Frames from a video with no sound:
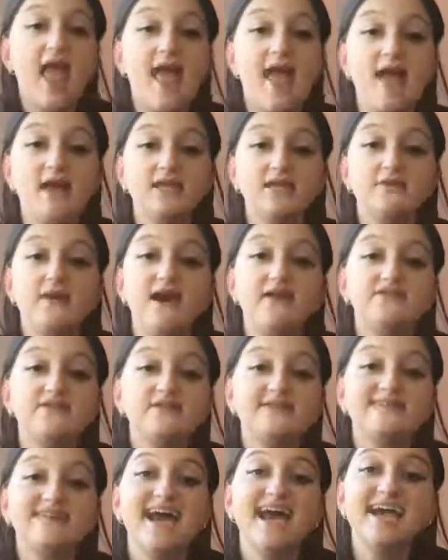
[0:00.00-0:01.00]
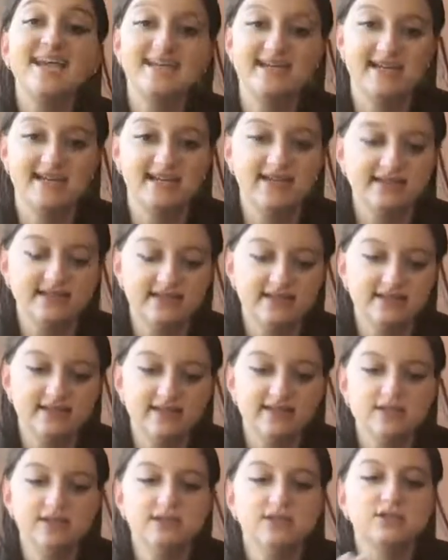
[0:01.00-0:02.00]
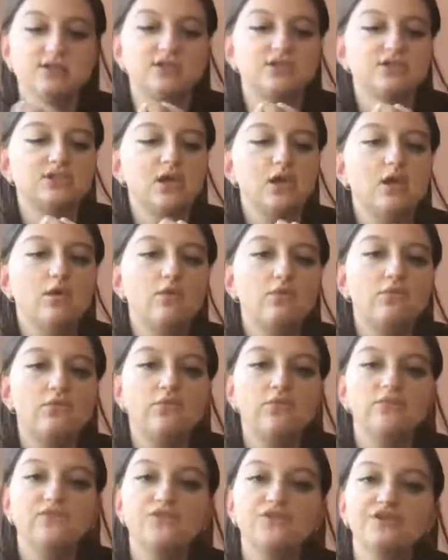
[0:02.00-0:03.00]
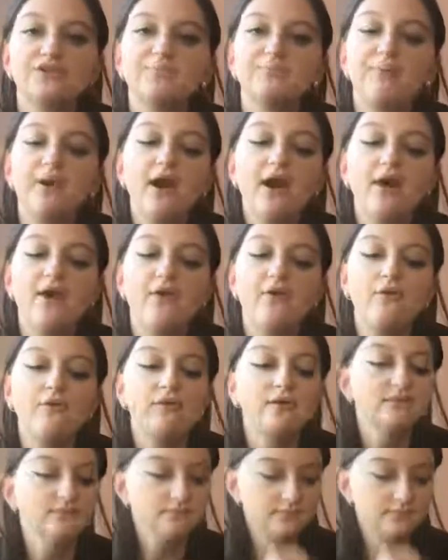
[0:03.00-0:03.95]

and you have to tighten it. So for the bow,